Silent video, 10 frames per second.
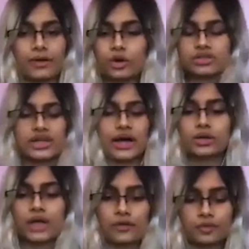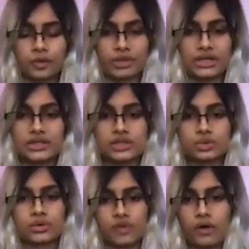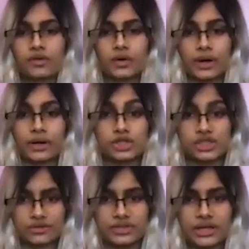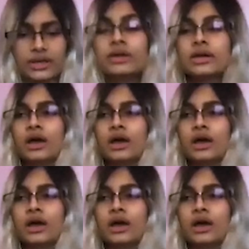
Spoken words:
Your entire life will begin to revolve around shifting,